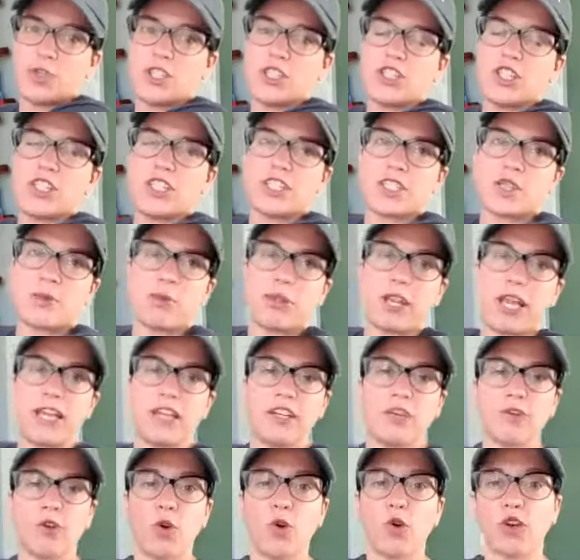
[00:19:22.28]
which is a
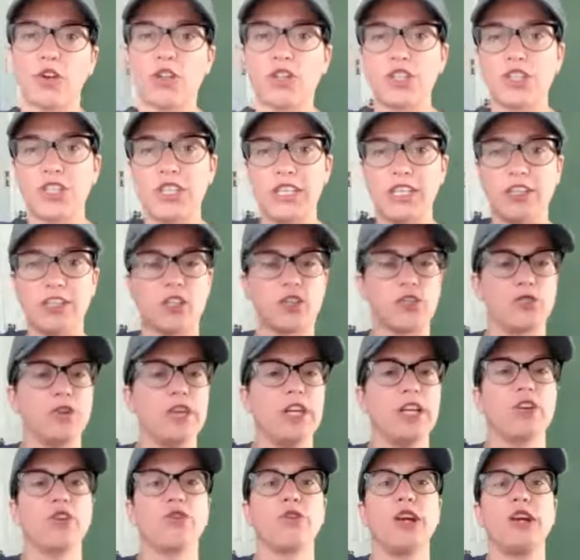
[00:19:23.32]
blend of orange,
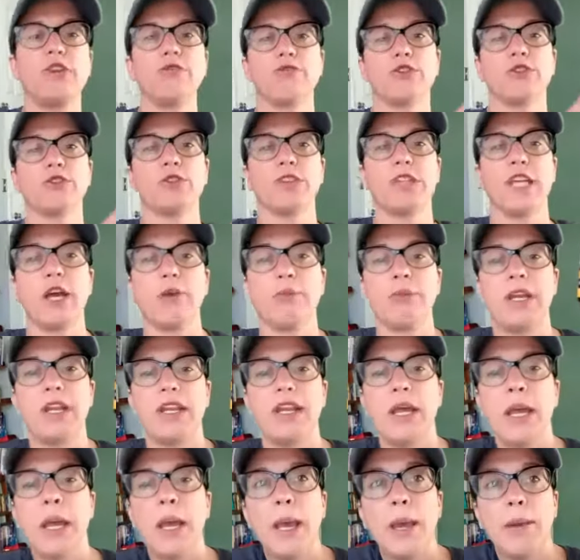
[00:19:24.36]
tangerine, grapefruit,
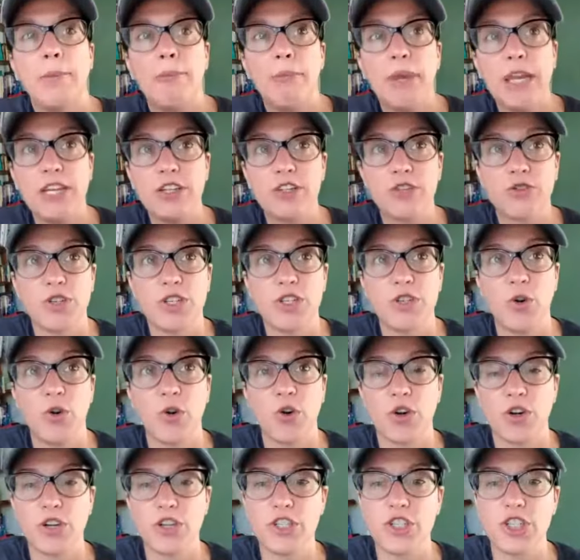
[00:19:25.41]
lemon, mandarin
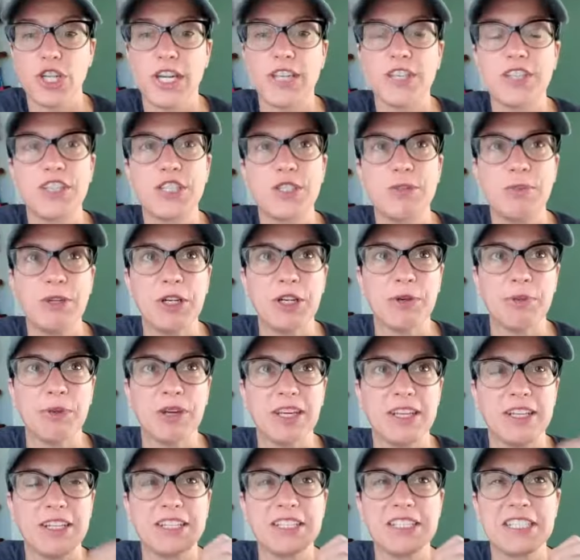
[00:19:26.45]
orange, and
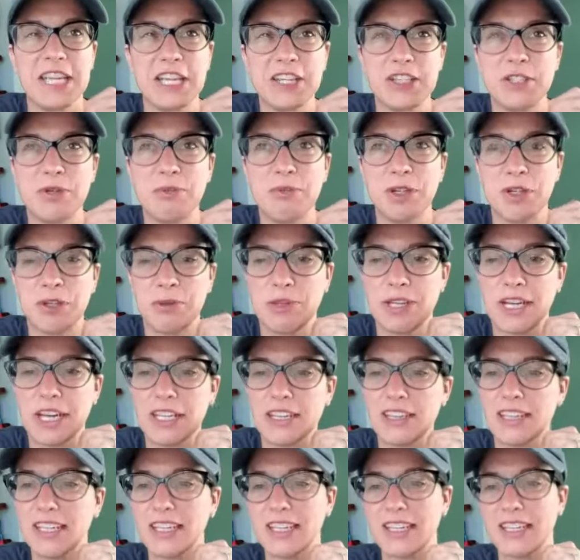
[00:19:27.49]
spearmint. It's that spearmint, I
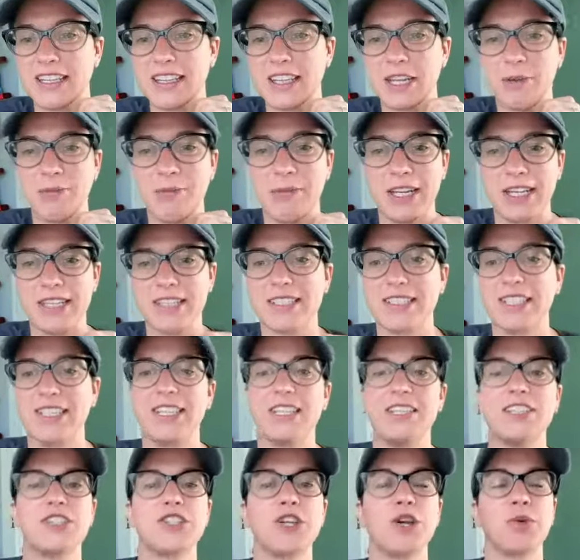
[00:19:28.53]
think, that makes
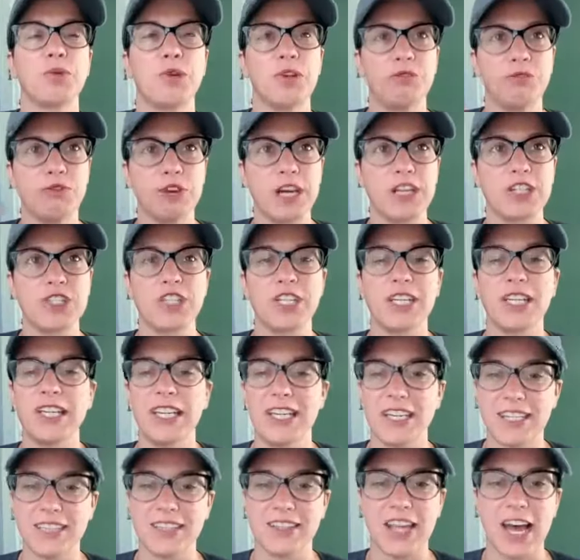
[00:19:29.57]
it so refreshing
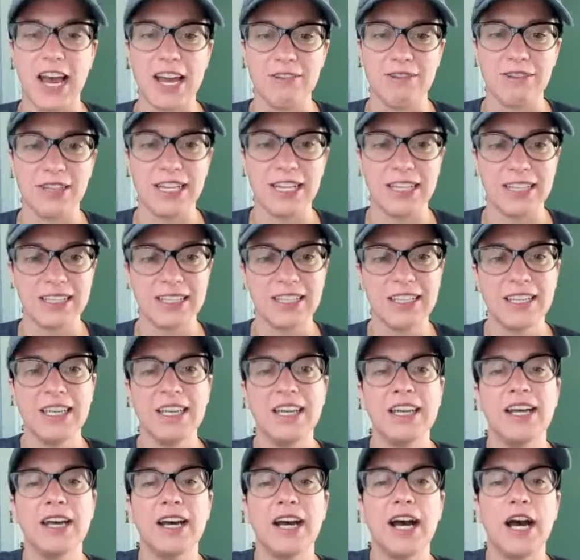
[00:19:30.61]
and enlivening.
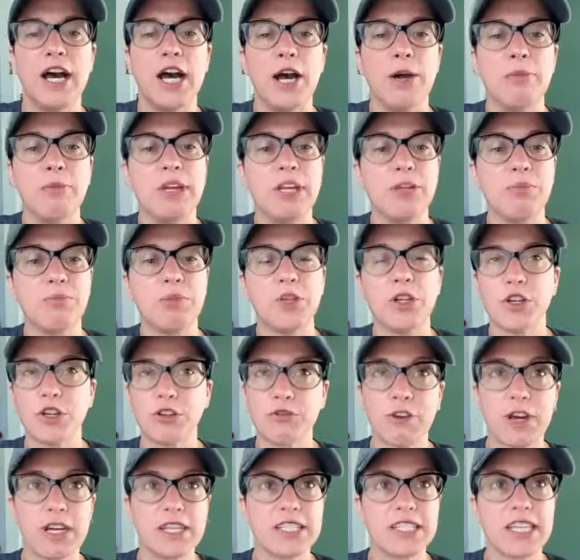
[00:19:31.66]
It
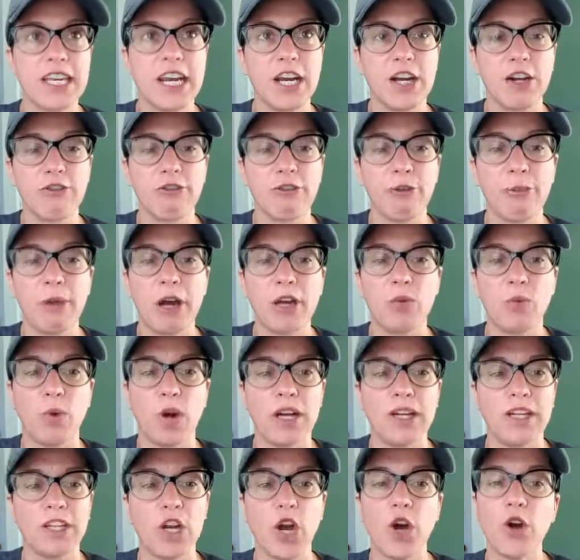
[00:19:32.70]
purifies the air from
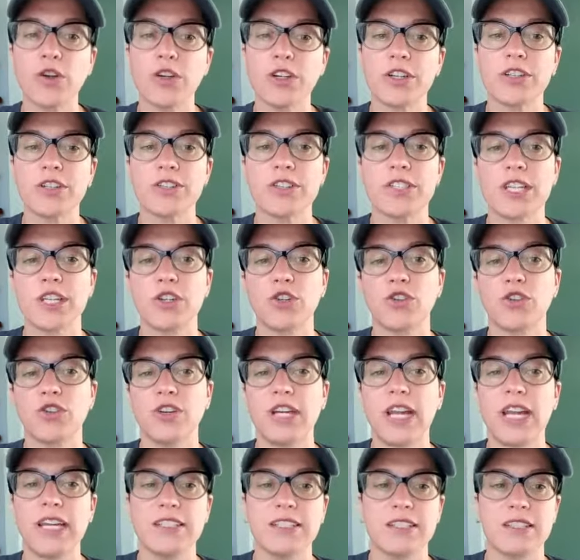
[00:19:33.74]
unwanted odors and
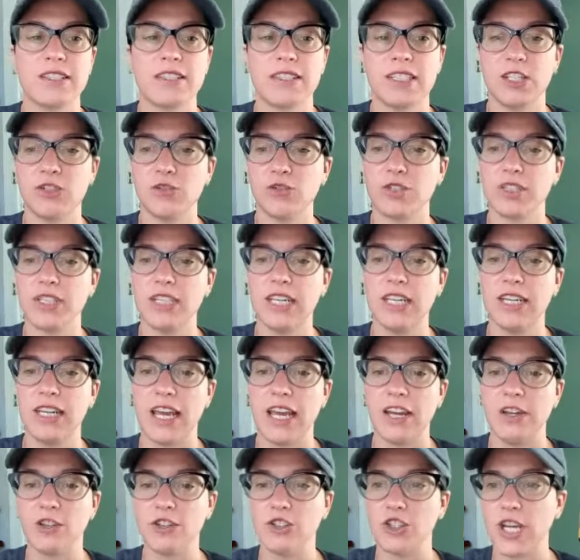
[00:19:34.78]
creates a citrusy and
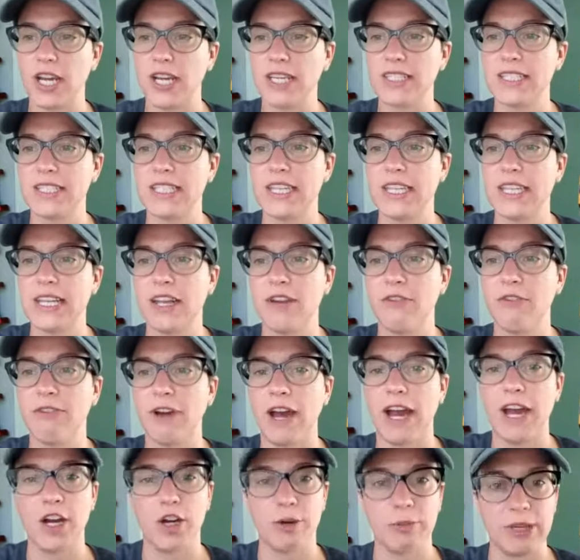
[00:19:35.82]
energizing
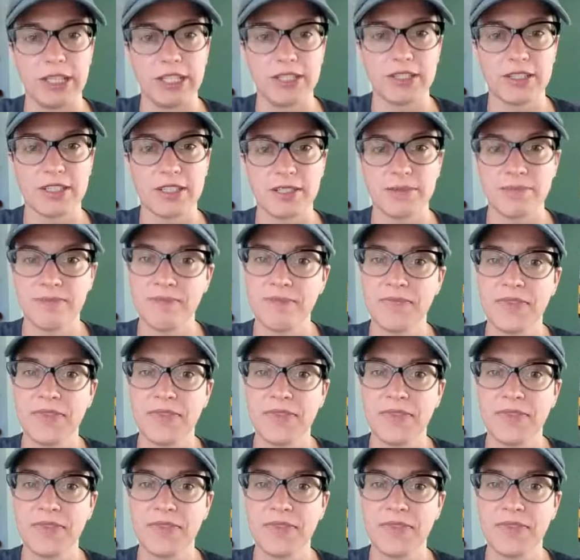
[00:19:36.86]
environment.